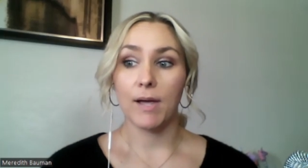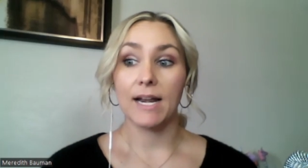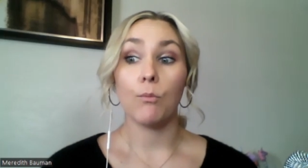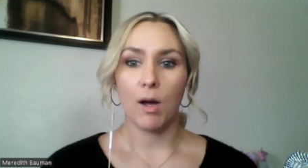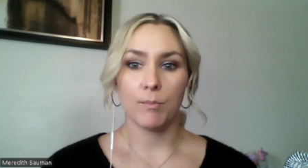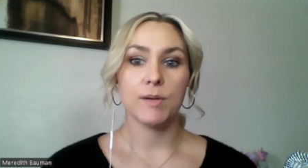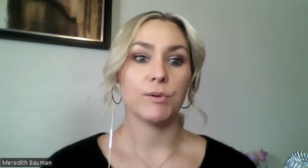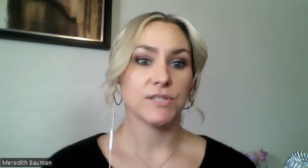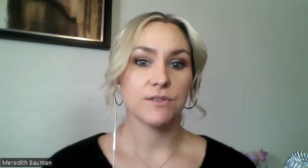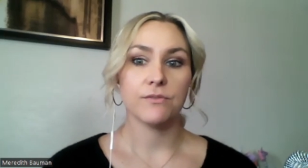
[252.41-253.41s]
and I want
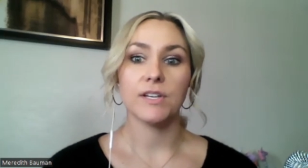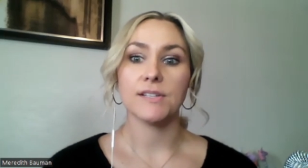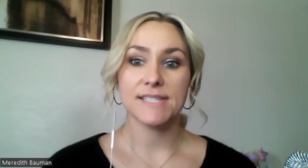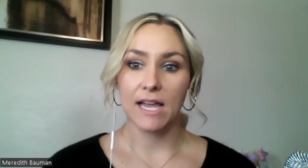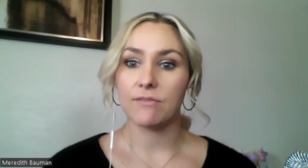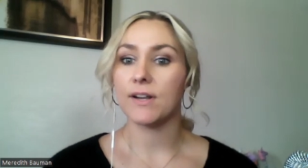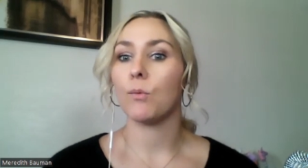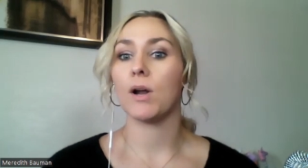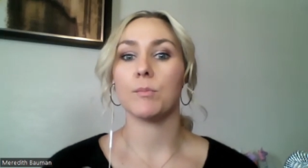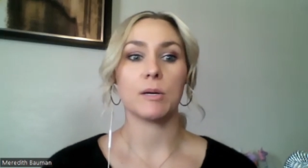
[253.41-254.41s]
people to feel safe and I
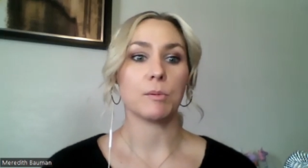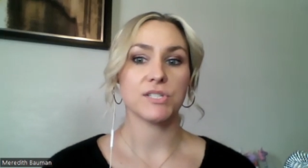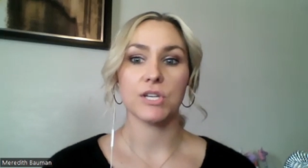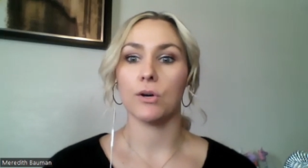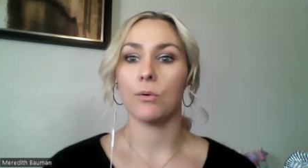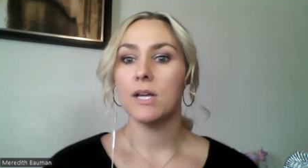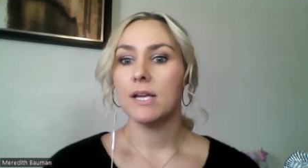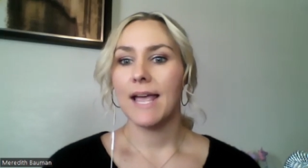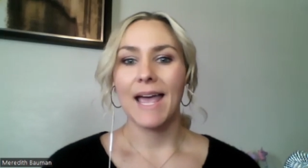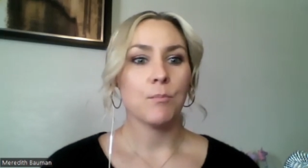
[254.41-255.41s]
want to be able to
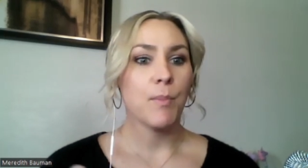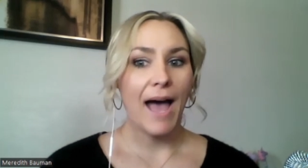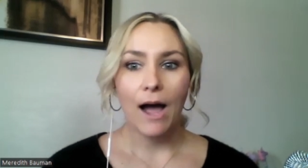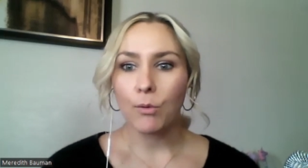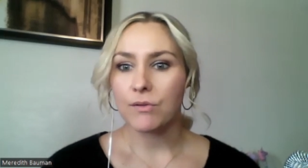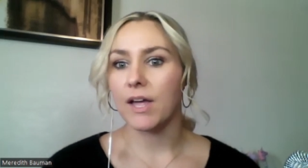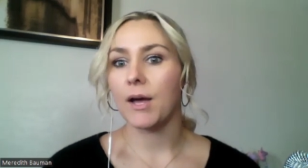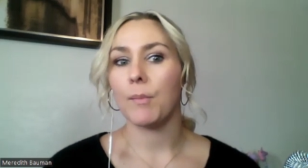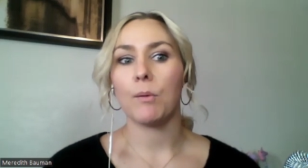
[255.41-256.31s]
empower them.